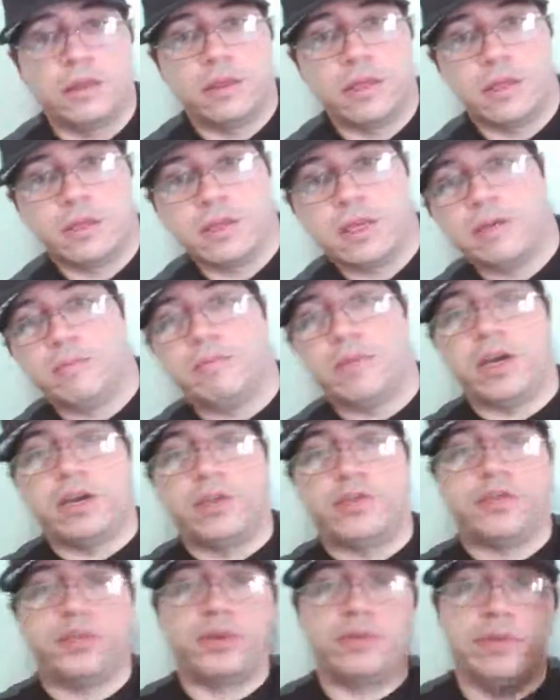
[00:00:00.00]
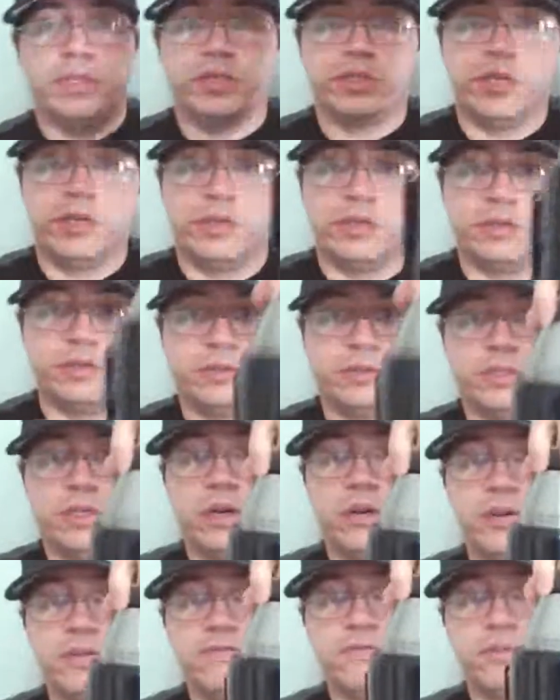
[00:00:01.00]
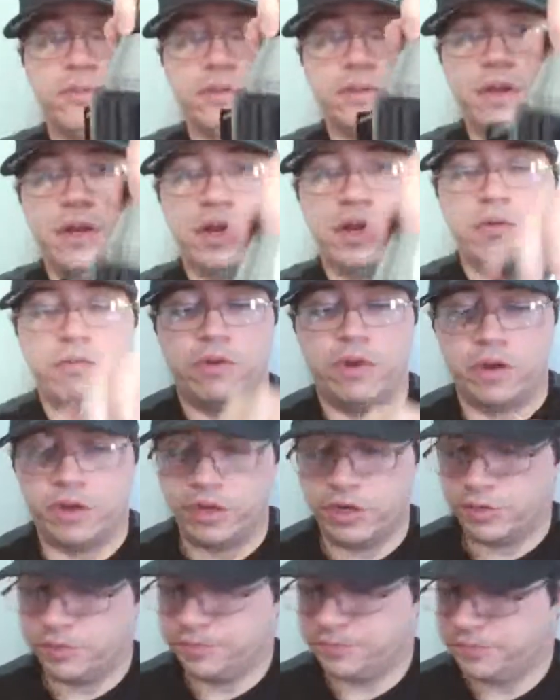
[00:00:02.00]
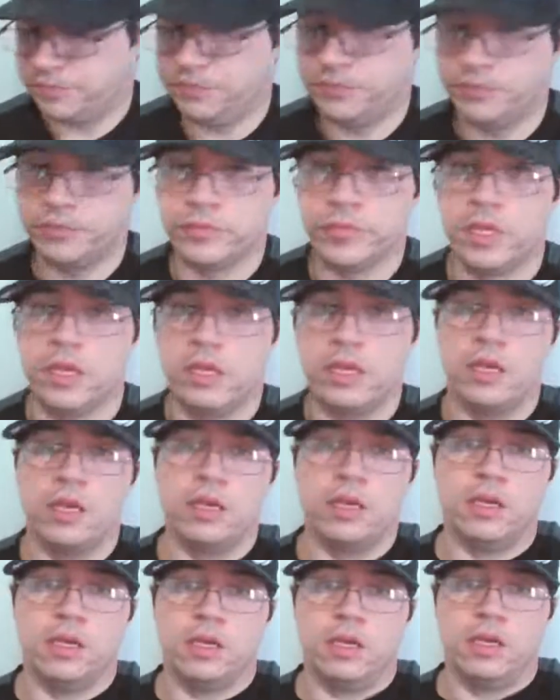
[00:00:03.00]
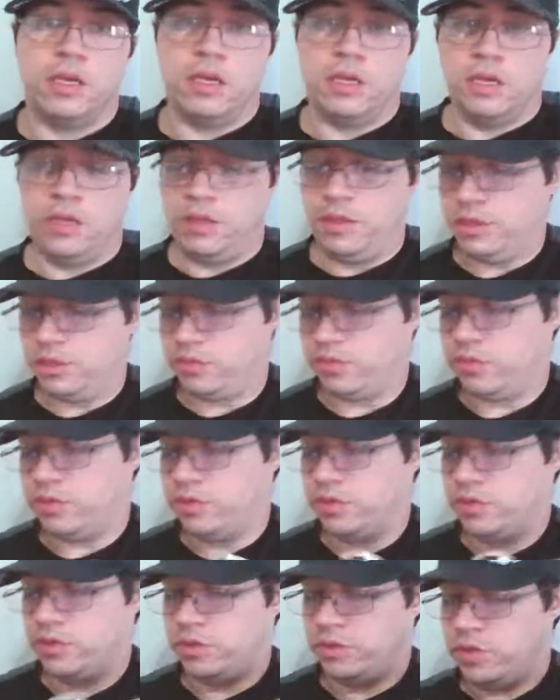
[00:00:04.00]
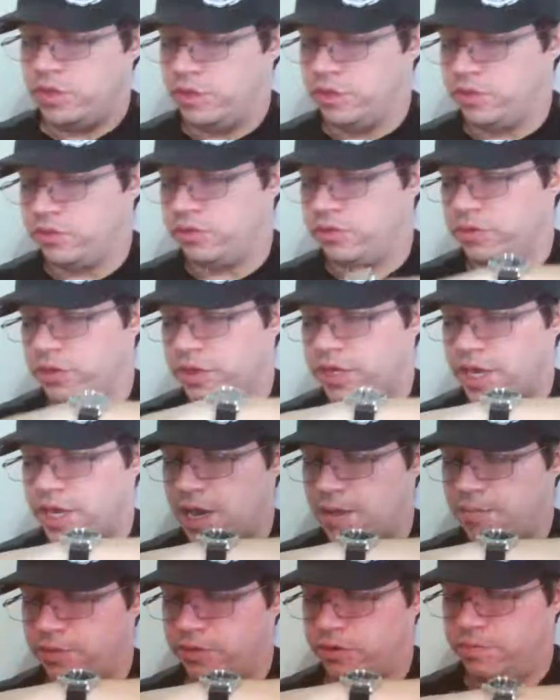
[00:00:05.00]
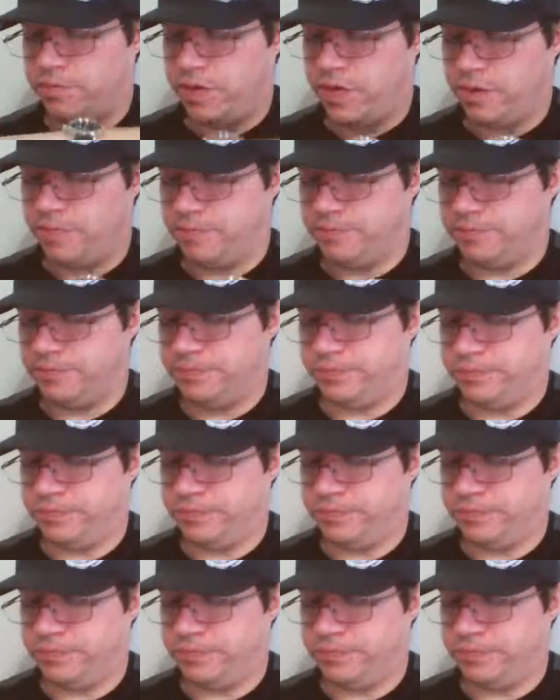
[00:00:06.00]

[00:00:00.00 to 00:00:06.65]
Then get my thermos here. It's already full of hot water. And this one, you unscrew the cap a little bit,